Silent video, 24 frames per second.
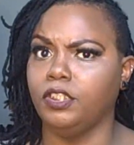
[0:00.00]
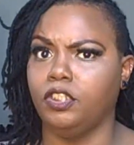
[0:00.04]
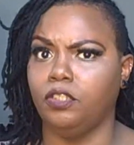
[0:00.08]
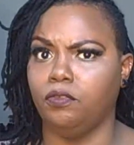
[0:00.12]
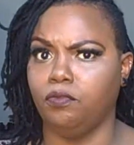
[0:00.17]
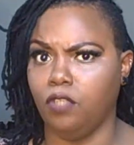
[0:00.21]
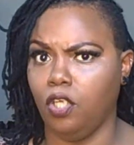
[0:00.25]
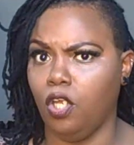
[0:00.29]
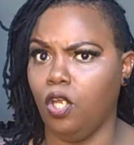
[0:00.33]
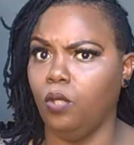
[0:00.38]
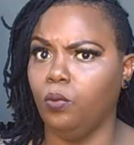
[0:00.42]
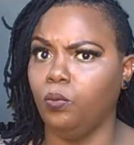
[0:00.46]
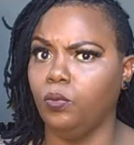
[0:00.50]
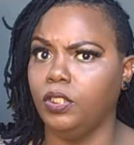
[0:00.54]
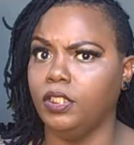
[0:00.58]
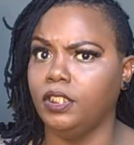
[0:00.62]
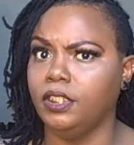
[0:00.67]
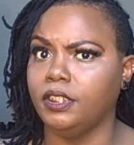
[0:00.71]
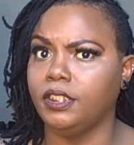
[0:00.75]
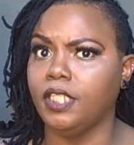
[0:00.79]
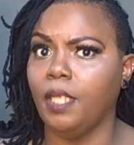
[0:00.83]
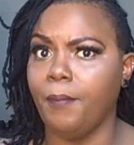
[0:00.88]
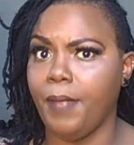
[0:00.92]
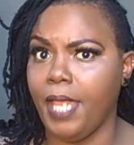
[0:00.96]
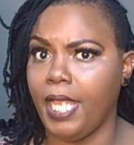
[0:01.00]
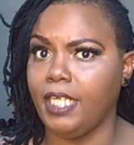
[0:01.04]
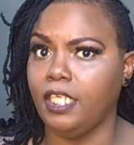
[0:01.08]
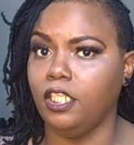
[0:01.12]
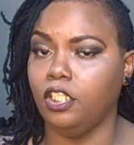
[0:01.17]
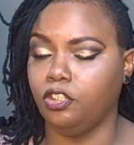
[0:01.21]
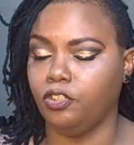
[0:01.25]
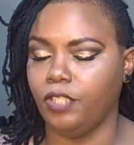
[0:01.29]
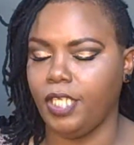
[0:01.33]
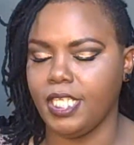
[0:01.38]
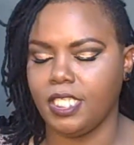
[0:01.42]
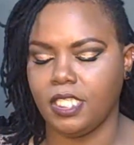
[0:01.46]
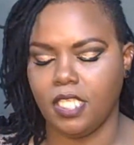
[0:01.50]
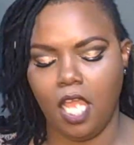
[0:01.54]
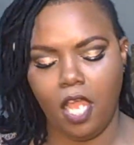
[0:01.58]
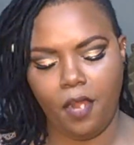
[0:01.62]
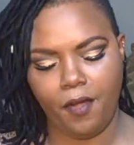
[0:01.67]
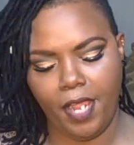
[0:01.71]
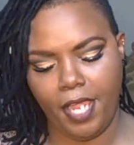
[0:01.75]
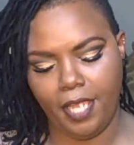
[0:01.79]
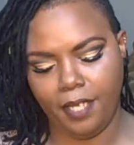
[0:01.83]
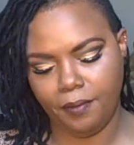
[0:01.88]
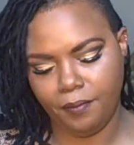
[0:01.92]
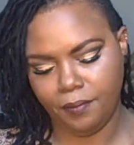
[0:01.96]
because Jerome was a man in a dress.
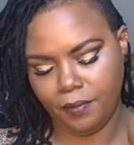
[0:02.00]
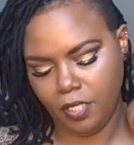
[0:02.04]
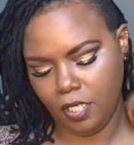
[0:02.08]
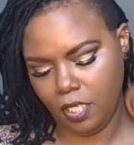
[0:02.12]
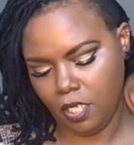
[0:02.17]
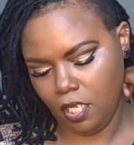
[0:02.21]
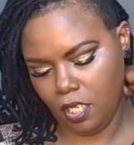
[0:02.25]
All right.